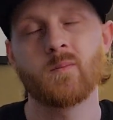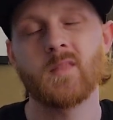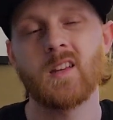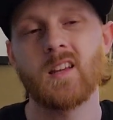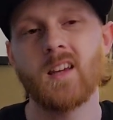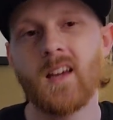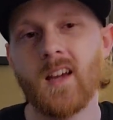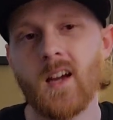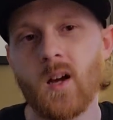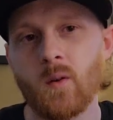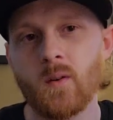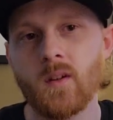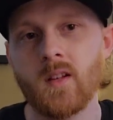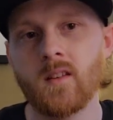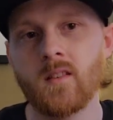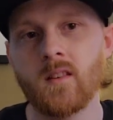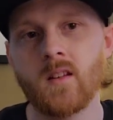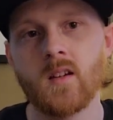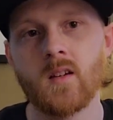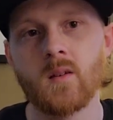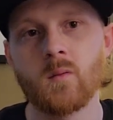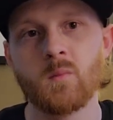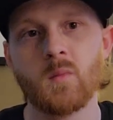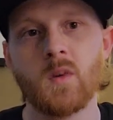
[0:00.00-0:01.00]
counting
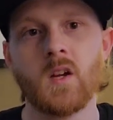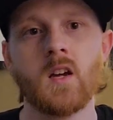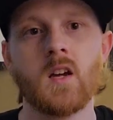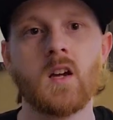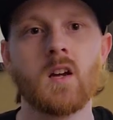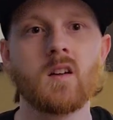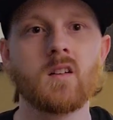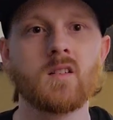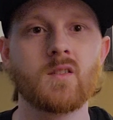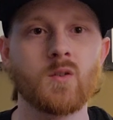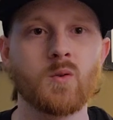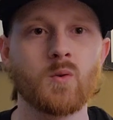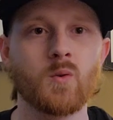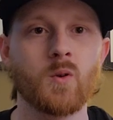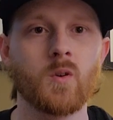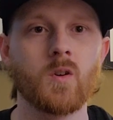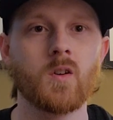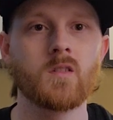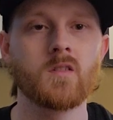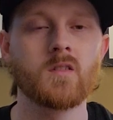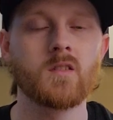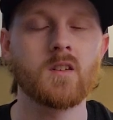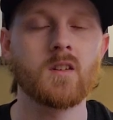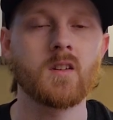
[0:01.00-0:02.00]
them
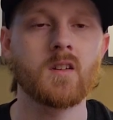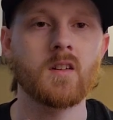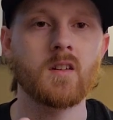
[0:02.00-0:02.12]
towards